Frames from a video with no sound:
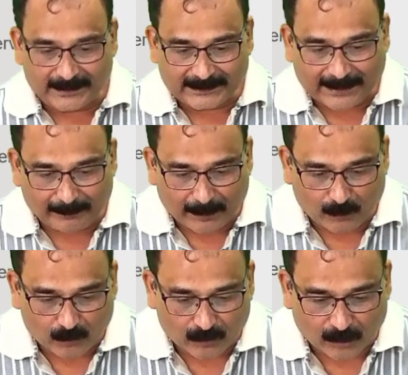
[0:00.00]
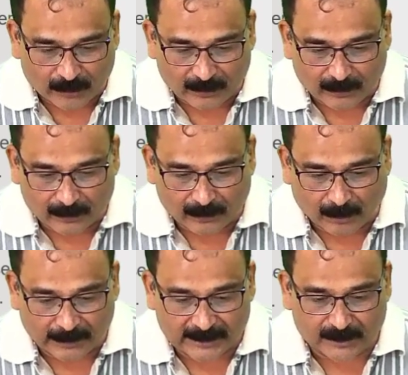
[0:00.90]
have a look on
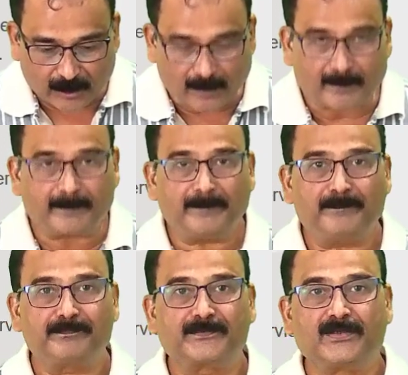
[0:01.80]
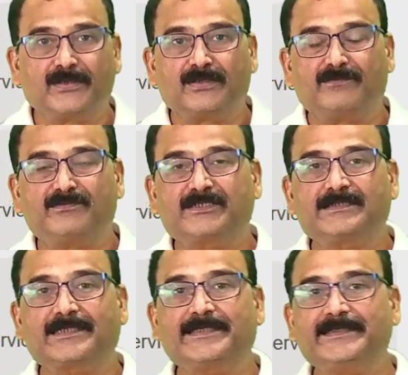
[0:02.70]
Nordstorm, which is
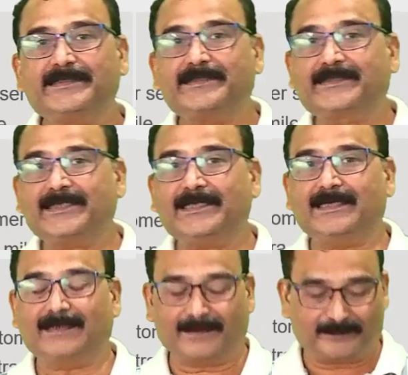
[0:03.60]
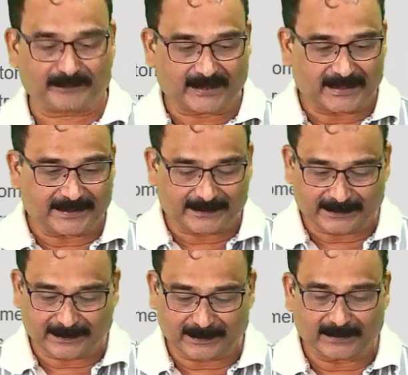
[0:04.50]
again a retail, and
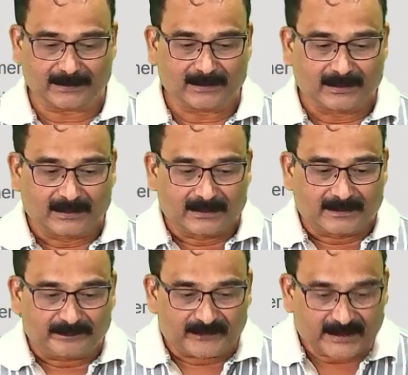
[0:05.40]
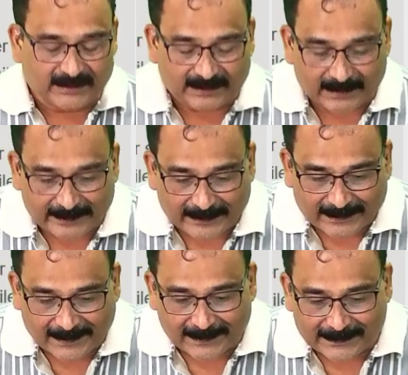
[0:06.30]
this
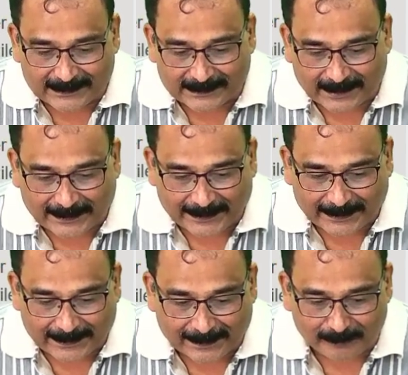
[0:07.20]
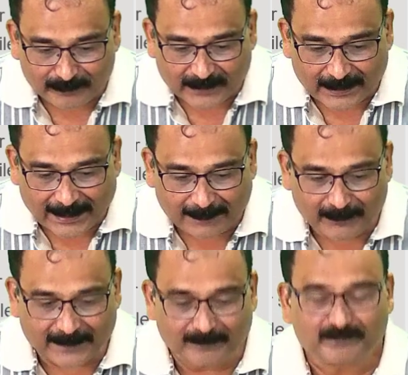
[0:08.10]
retailer is again
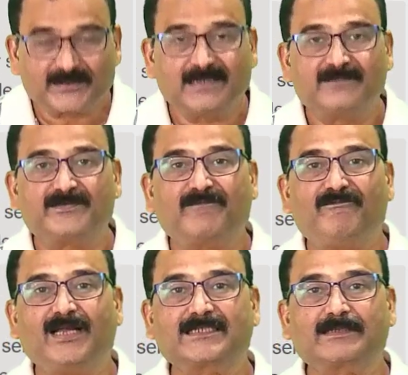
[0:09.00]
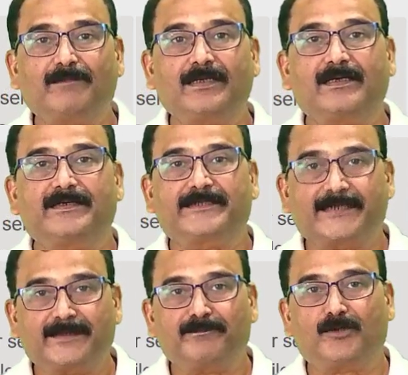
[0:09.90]
having the flexible
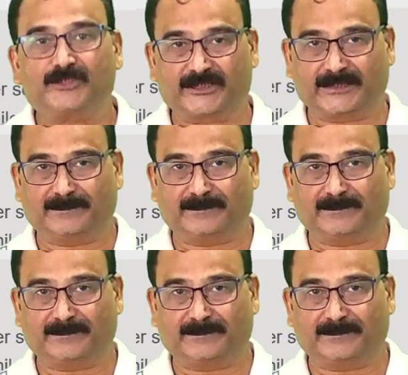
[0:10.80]
return policy.